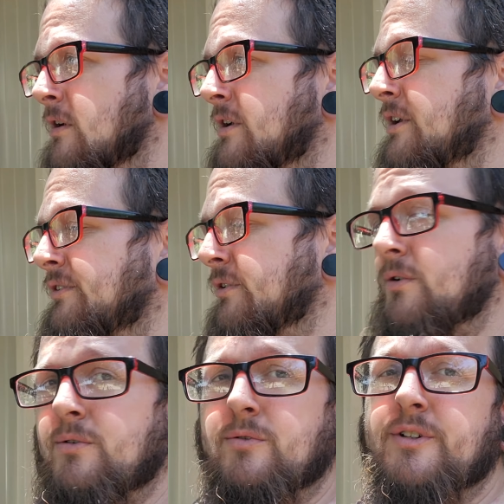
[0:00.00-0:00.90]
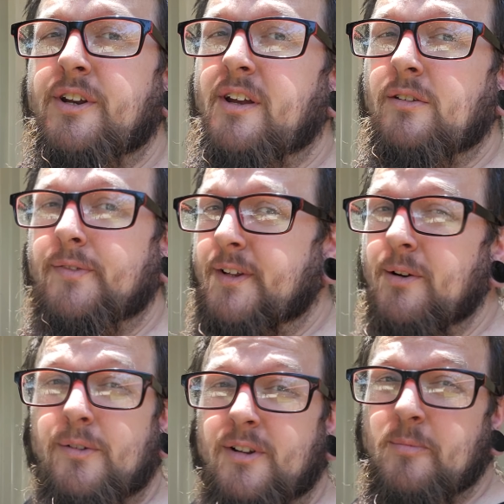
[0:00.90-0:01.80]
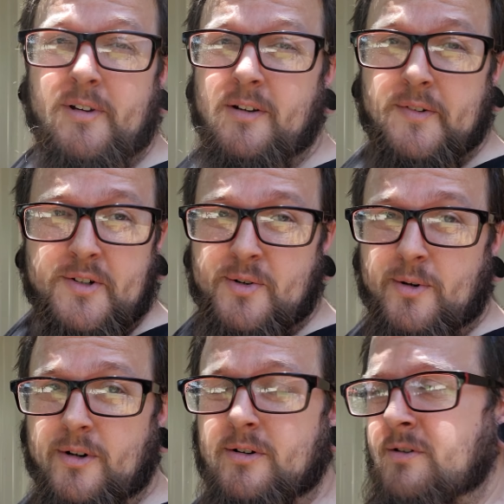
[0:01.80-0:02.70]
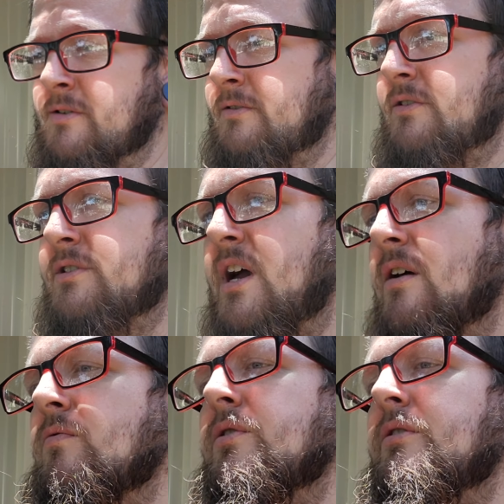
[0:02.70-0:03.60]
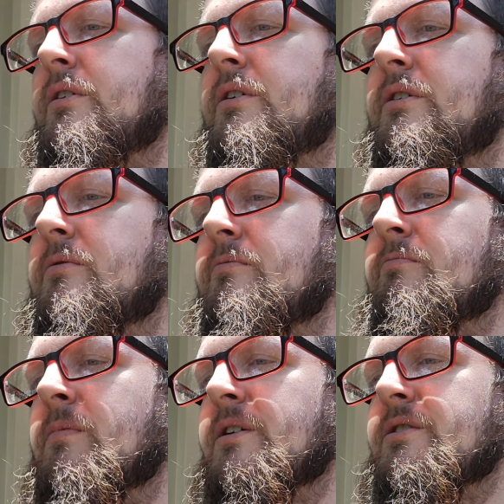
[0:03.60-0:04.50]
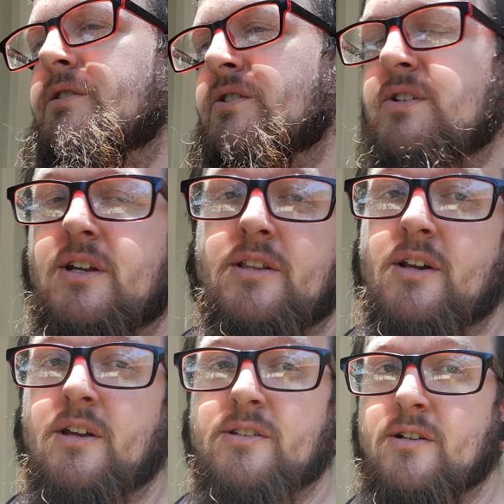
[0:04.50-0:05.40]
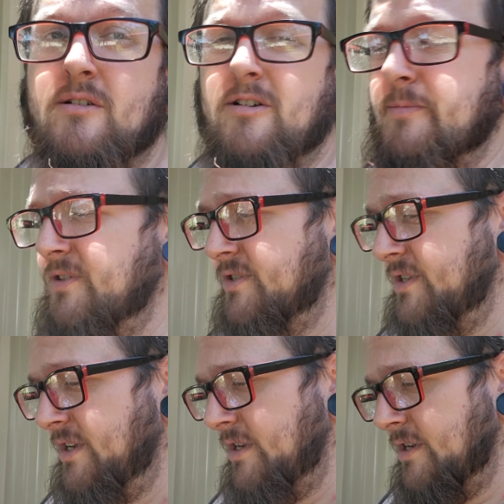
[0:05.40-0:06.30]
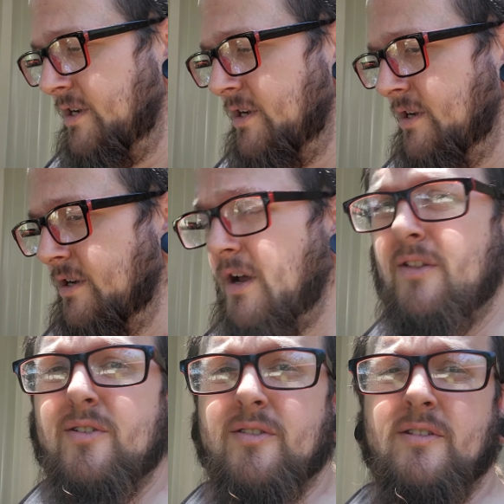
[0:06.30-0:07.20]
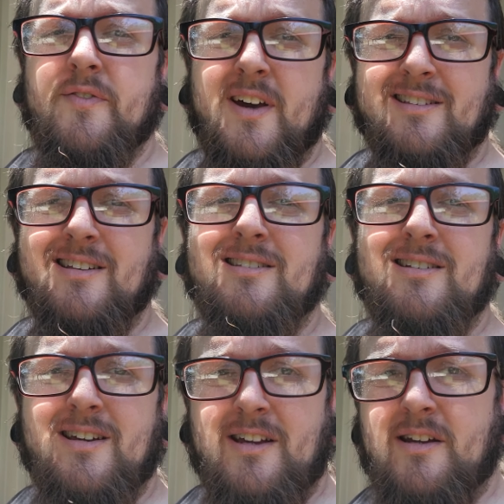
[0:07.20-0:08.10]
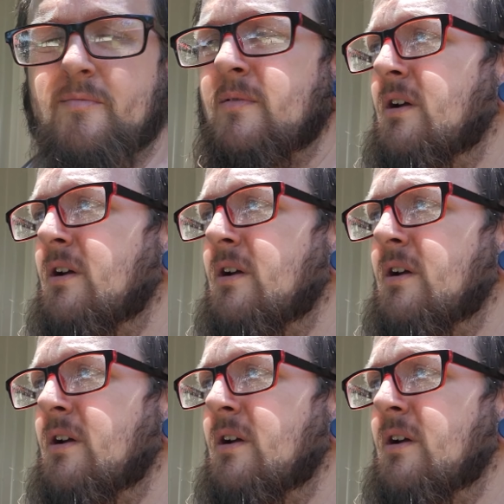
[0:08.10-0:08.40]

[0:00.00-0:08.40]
Okay, so today's video is going to be even shorter. There's not really much to say that hasn't already been said, other than the fact that today I'm